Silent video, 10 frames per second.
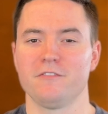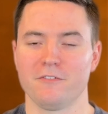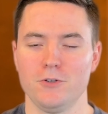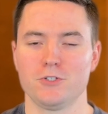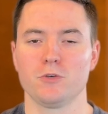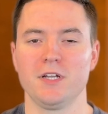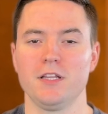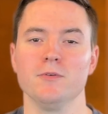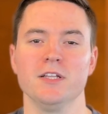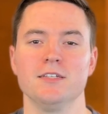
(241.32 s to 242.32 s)
for future
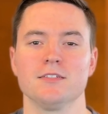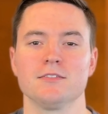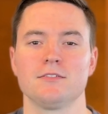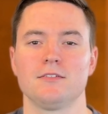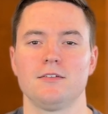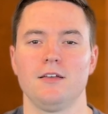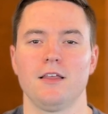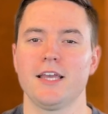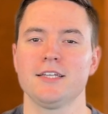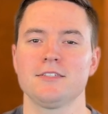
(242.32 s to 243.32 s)
weekly releases.
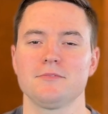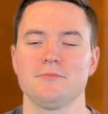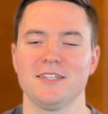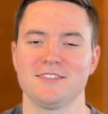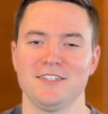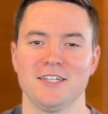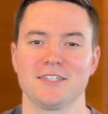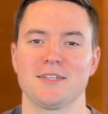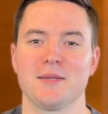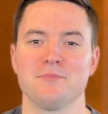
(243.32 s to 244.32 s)
Thanks, and see you
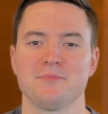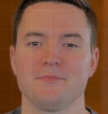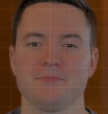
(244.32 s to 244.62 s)
next time.